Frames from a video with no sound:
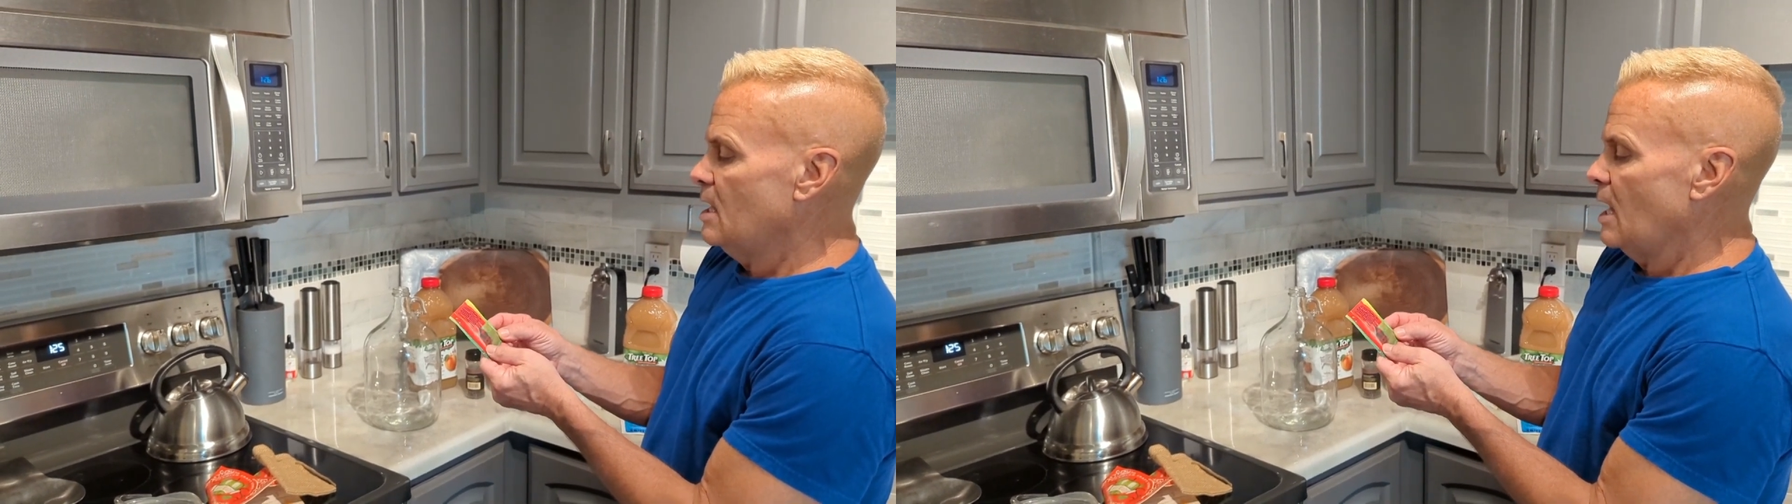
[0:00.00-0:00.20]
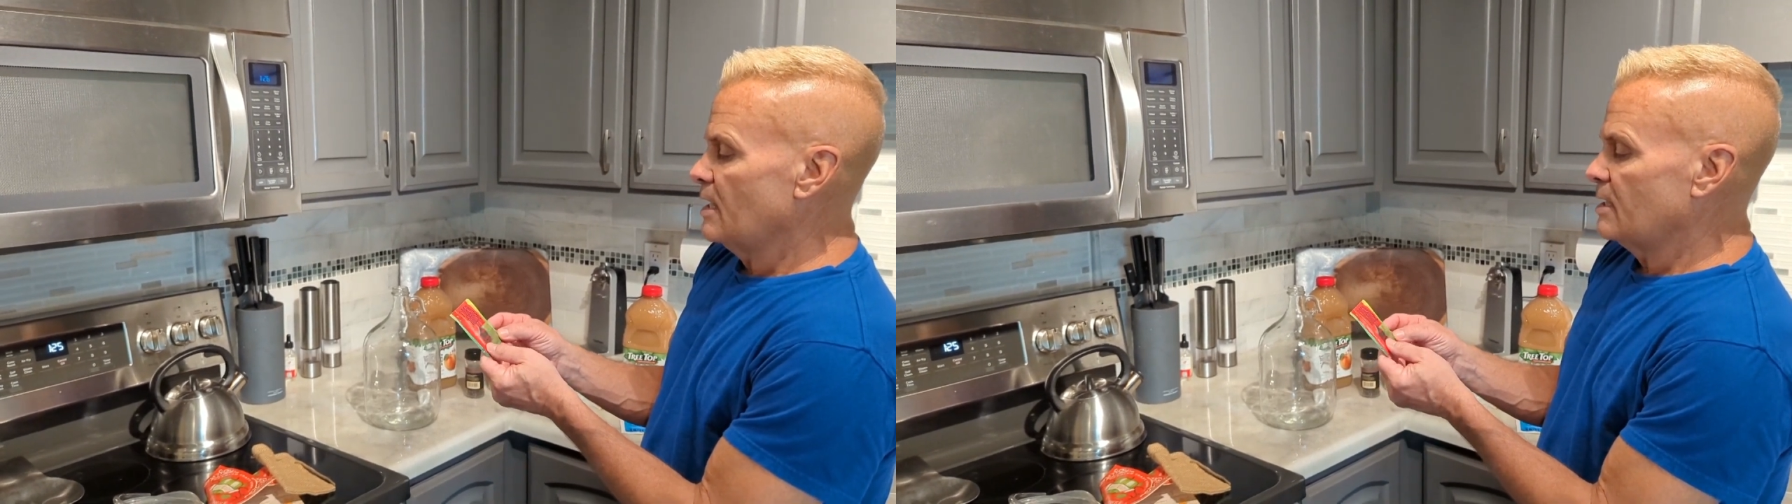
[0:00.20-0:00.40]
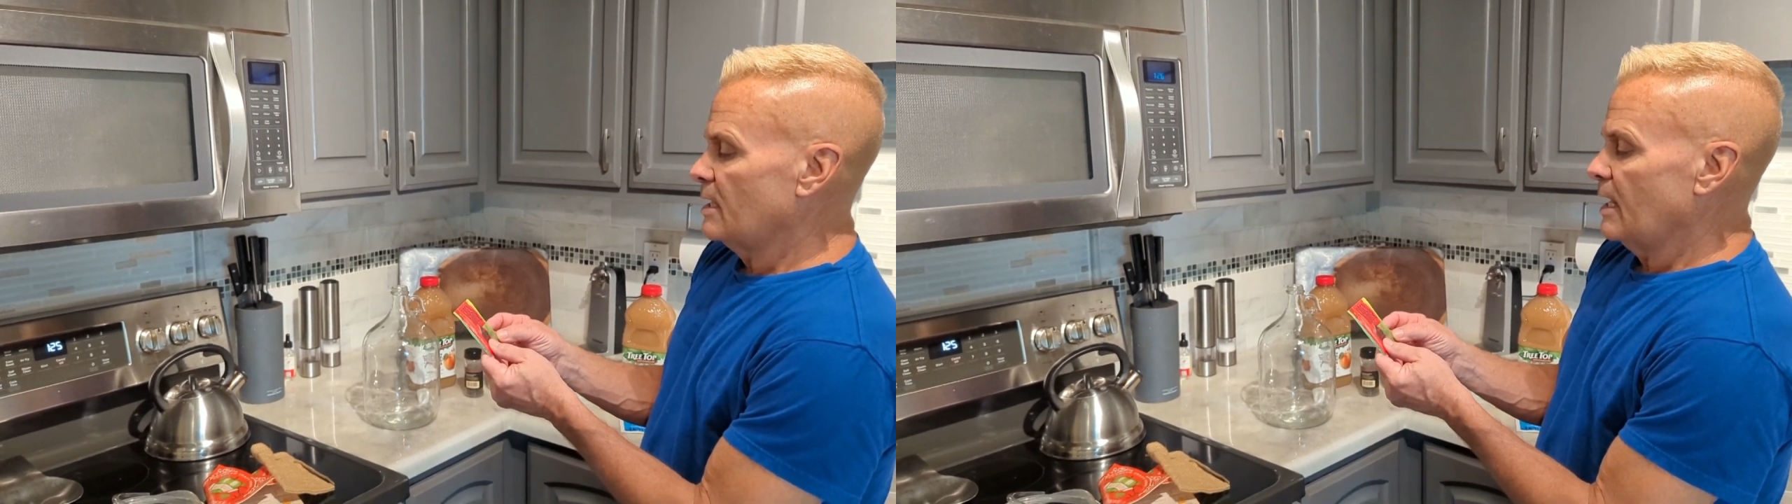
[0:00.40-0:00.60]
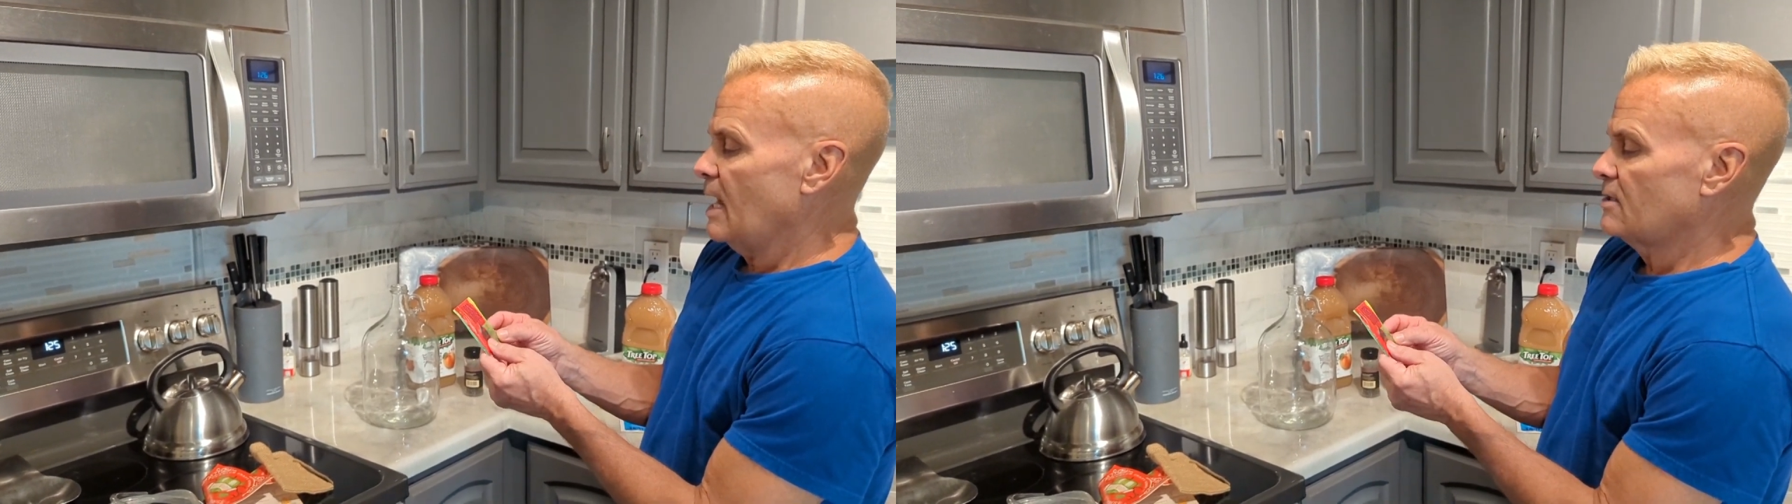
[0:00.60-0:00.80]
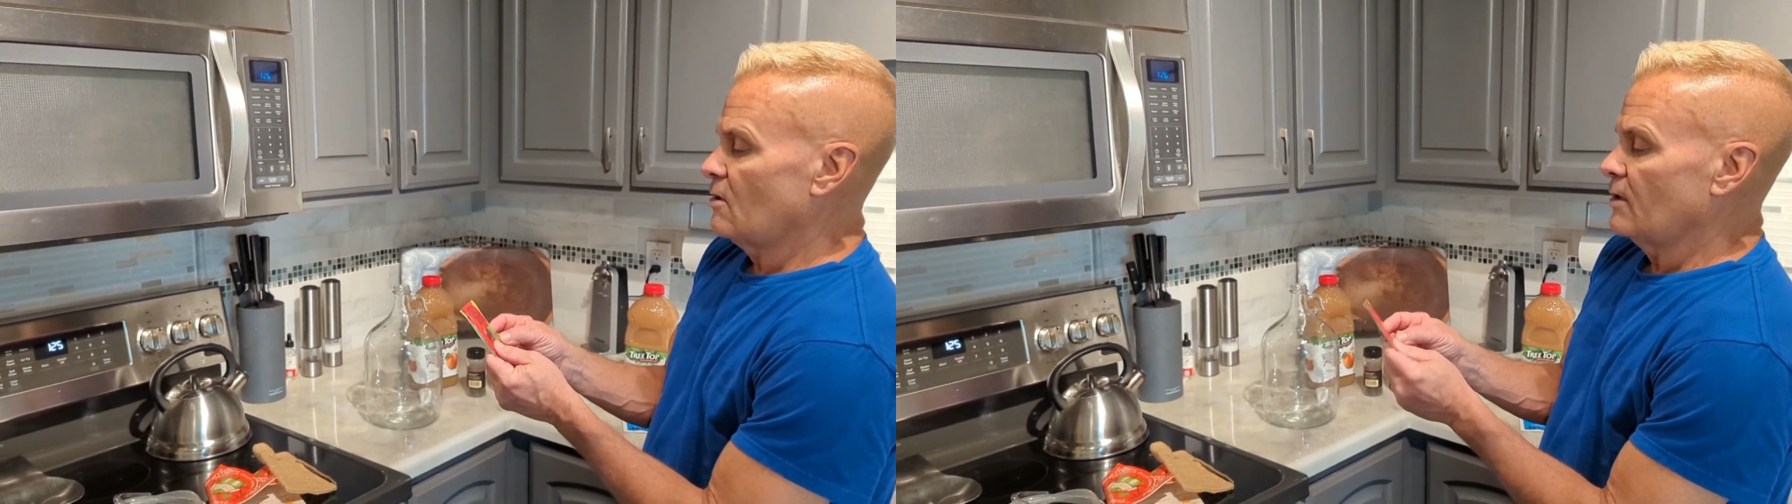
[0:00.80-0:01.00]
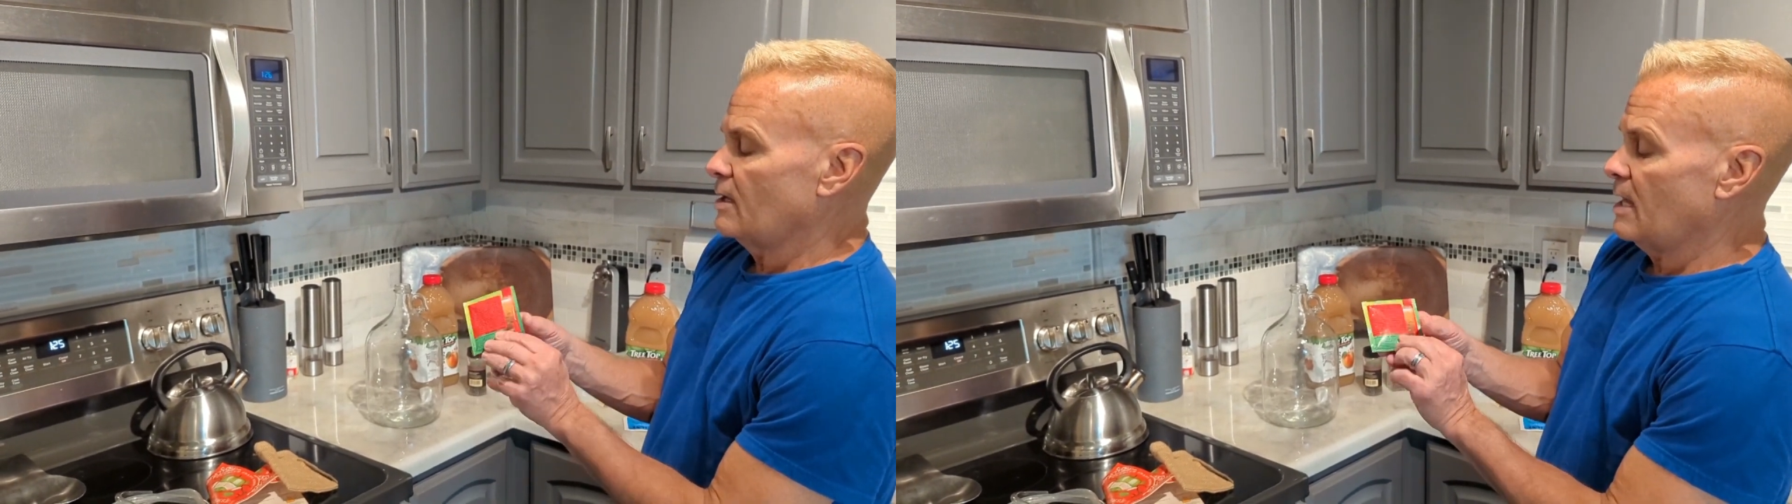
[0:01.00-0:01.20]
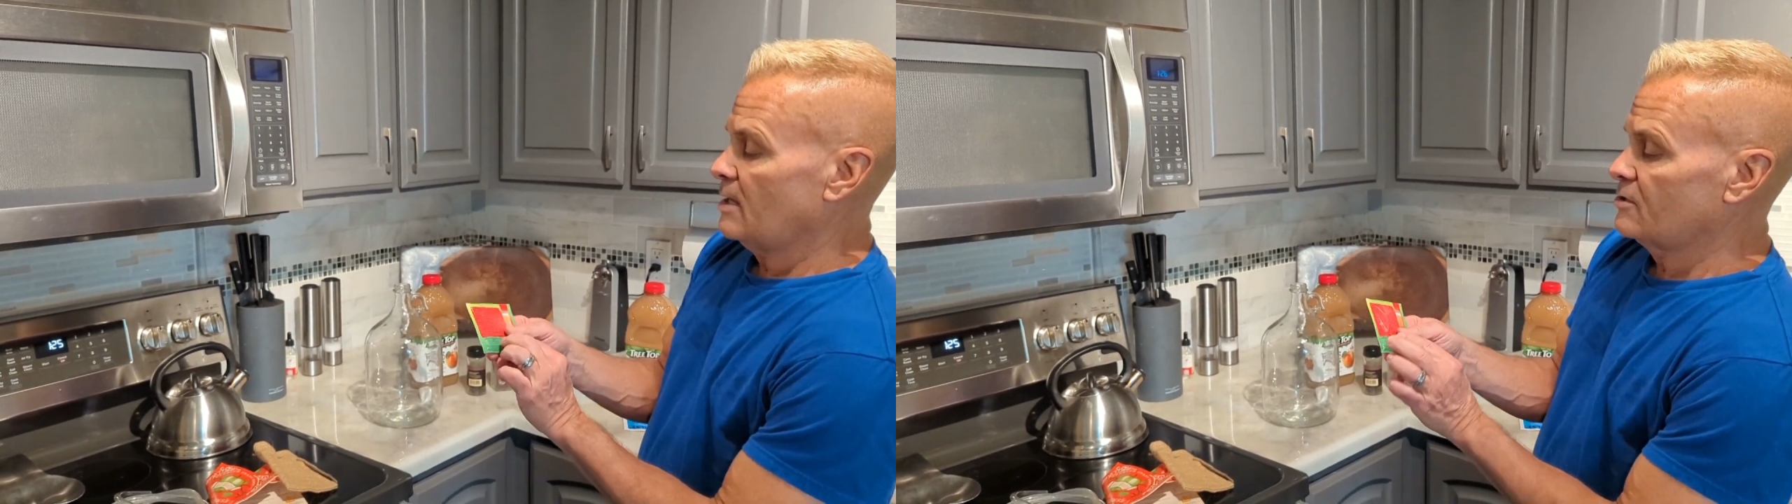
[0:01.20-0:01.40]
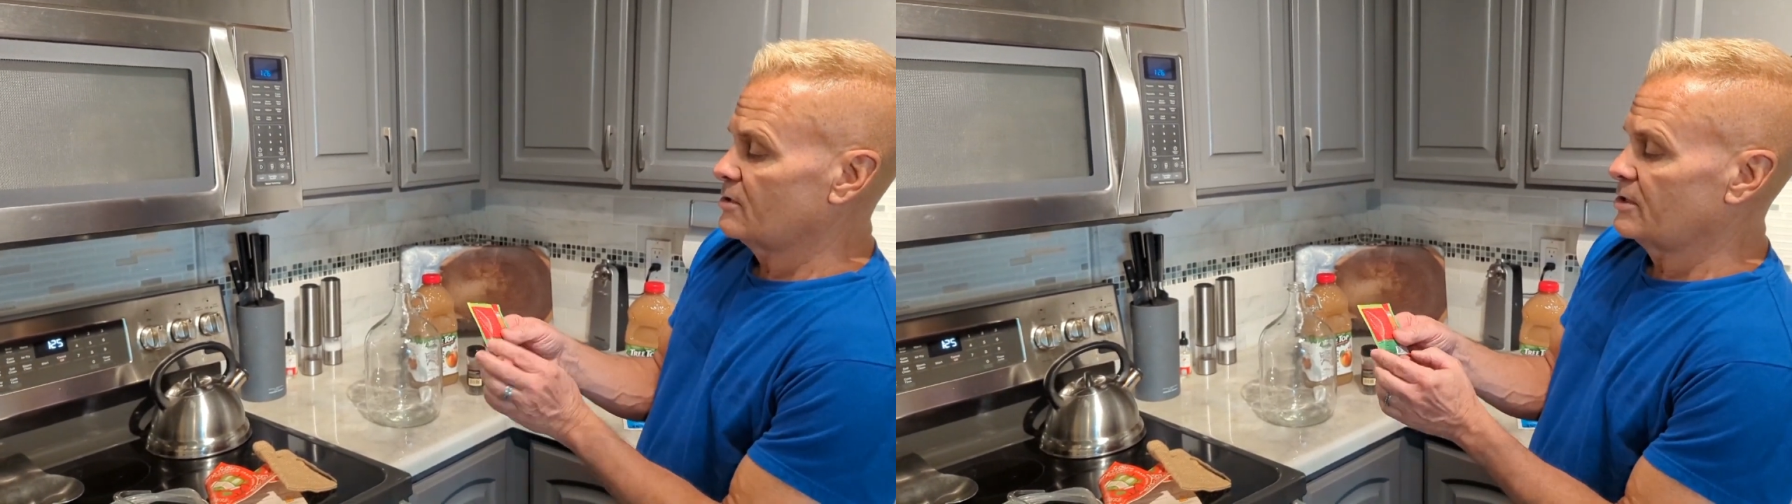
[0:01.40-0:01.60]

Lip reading: And it has all the extra